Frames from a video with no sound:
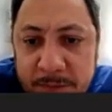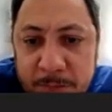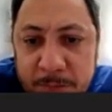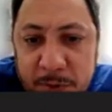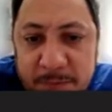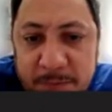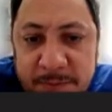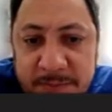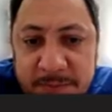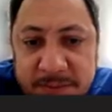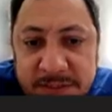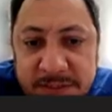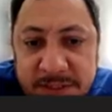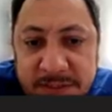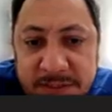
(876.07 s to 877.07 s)
problem
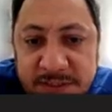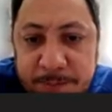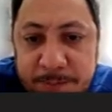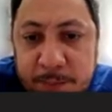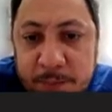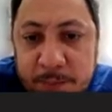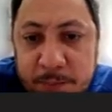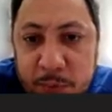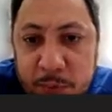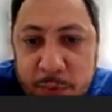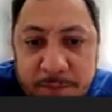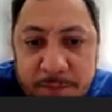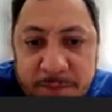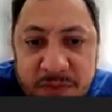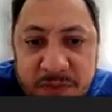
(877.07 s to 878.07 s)
is
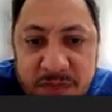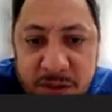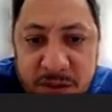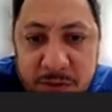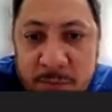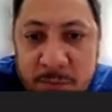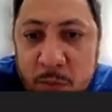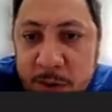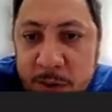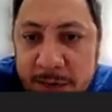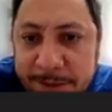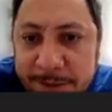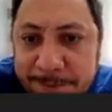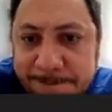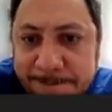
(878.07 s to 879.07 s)
prove theorem
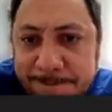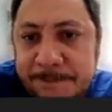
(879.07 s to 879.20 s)
1,